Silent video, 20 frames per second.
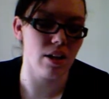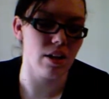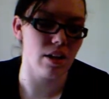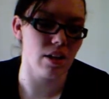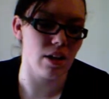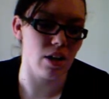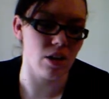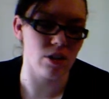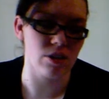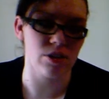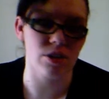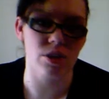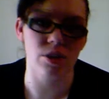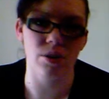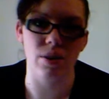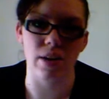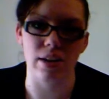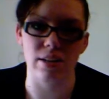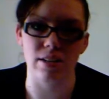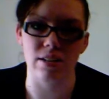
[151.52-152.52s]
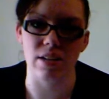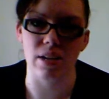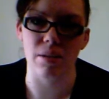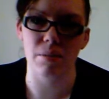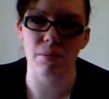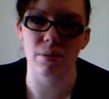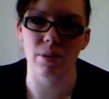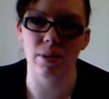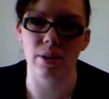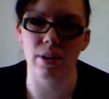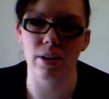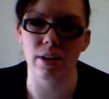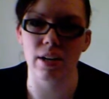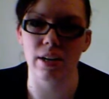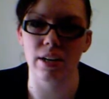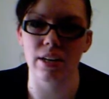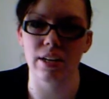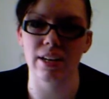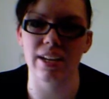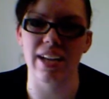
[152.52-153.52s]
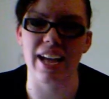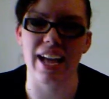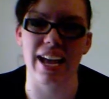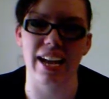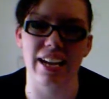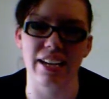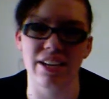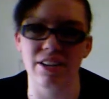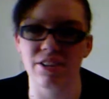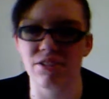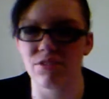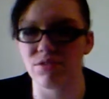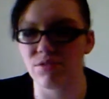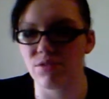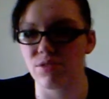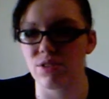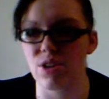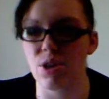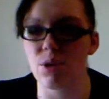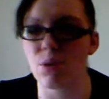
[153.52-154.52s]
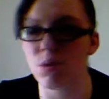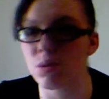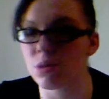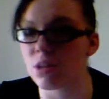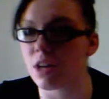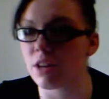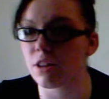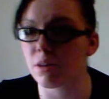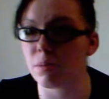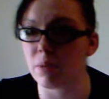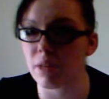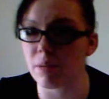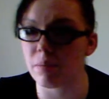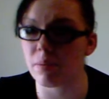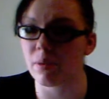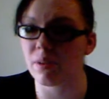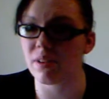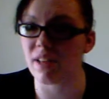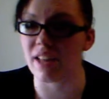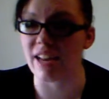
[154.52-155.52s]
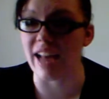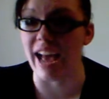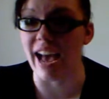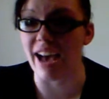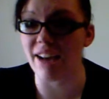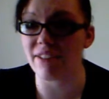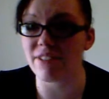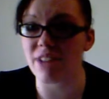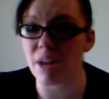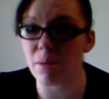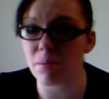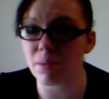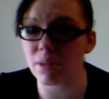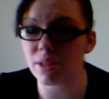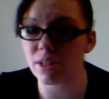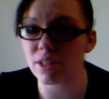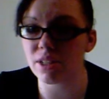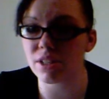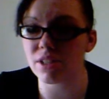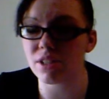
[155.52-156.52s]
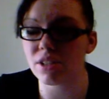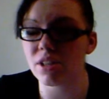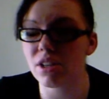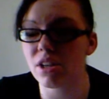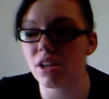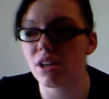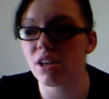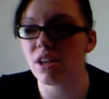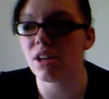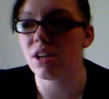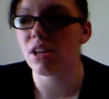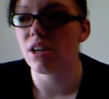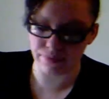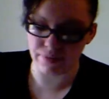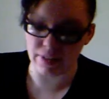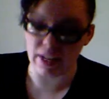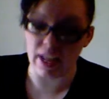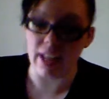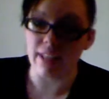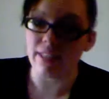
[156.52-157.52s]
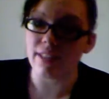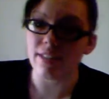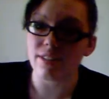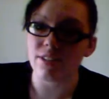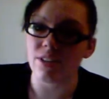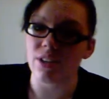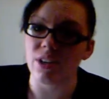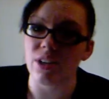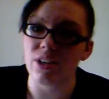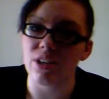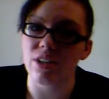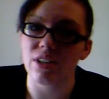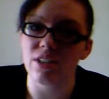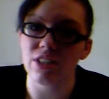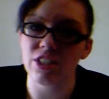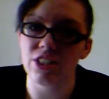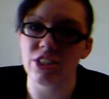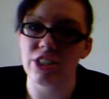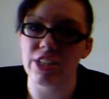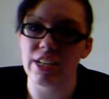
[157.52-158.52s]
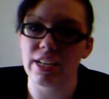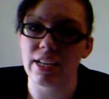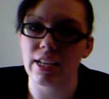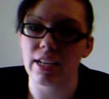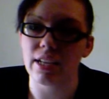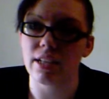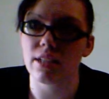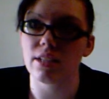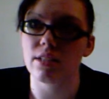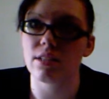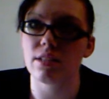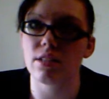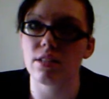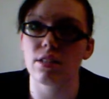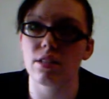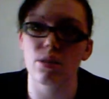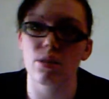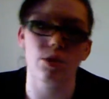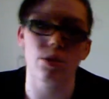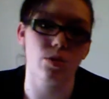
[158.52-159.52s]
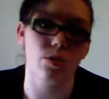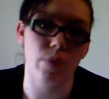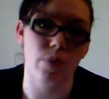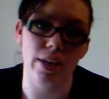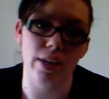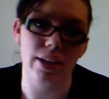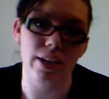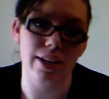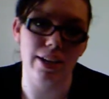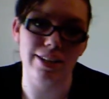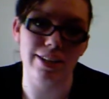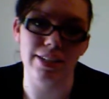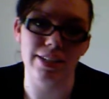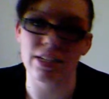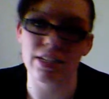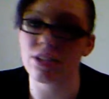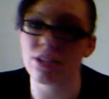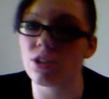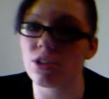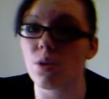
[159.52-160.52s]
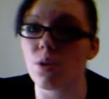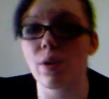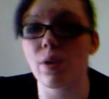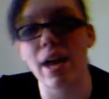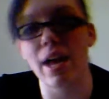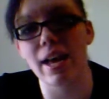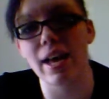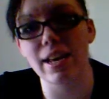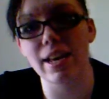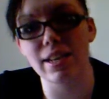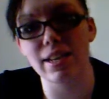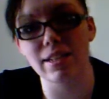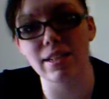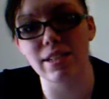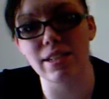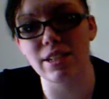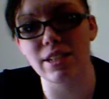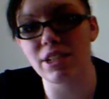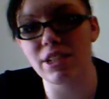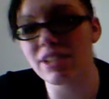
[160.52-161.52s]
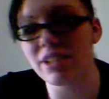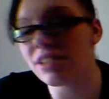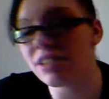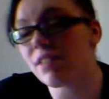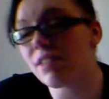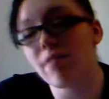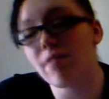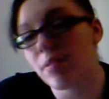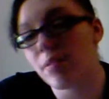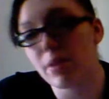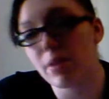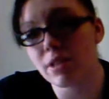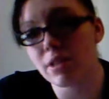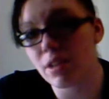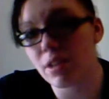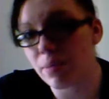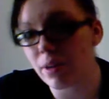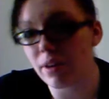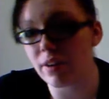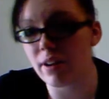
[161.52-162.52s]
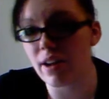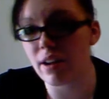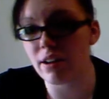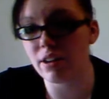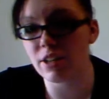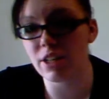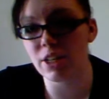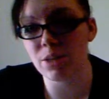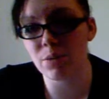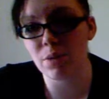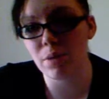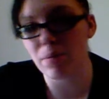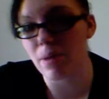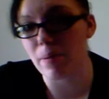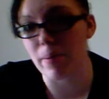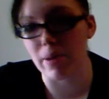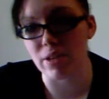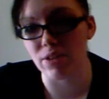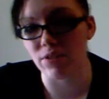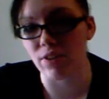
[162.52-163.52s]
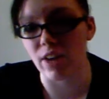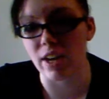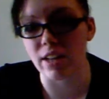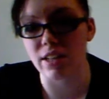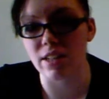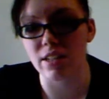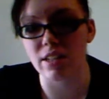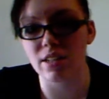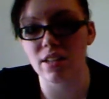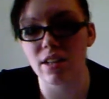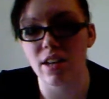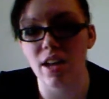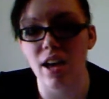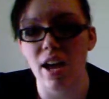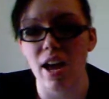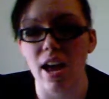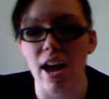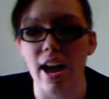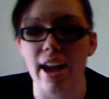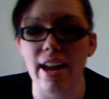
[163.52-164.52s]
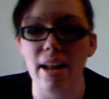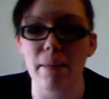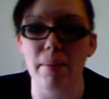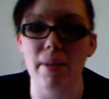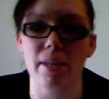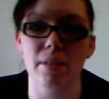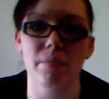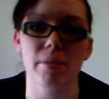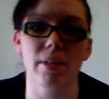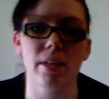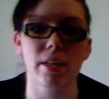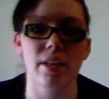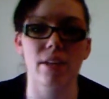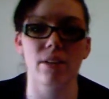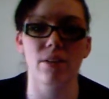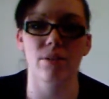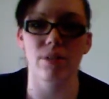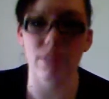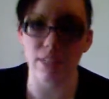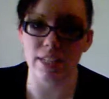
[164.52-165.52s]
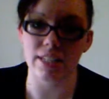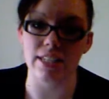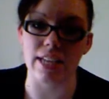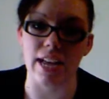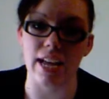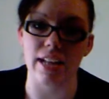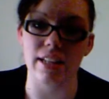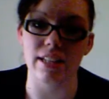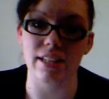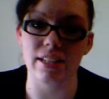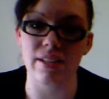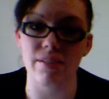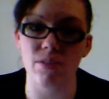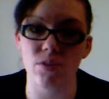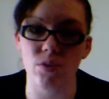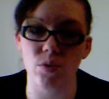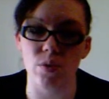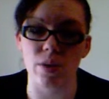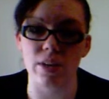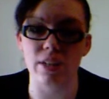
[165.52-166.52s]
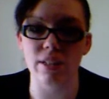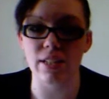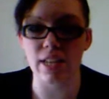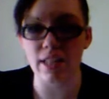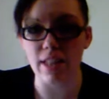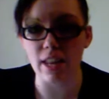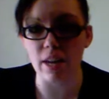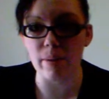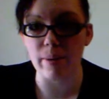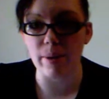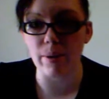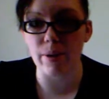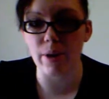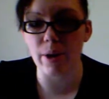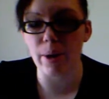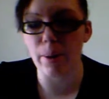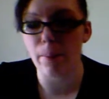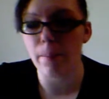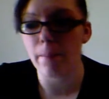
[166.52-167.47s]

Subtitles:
also has a Tumblr and kind of knows other people that have Tumblrs. And this girl, she is so sweet and she is so nice and she's just a fun person to be around, and she's one of my best friends. And it makes me really sad that someone would want to say that about her.